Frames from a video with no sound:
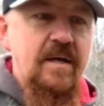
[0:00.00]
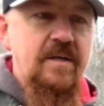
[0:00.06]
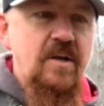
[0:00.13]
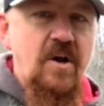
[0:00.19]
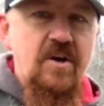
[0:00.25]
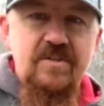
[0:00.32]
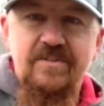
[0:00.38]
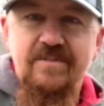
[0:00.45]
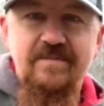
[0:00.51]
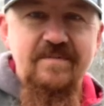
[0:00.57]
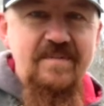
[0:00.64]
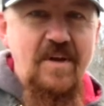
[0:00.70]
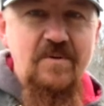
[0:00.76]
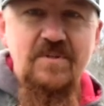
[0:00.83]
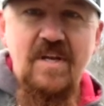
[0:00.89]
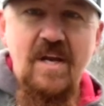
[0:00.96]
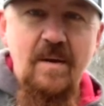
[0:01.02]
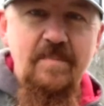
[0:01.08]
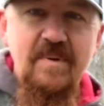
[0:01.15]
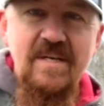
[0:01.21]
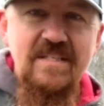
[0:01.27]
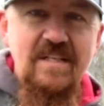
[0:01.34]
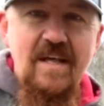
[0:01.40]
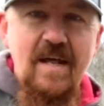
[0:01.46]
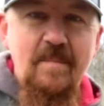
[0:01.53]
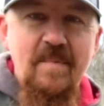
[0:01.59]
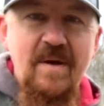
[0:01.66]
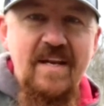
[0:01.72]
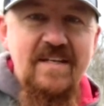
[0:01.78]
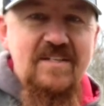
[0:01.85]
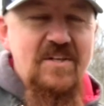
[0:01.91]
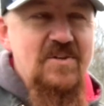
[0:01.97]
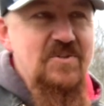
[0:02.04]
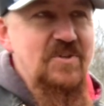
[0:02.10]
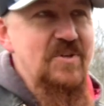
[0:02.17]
costs those companies a lot of money too.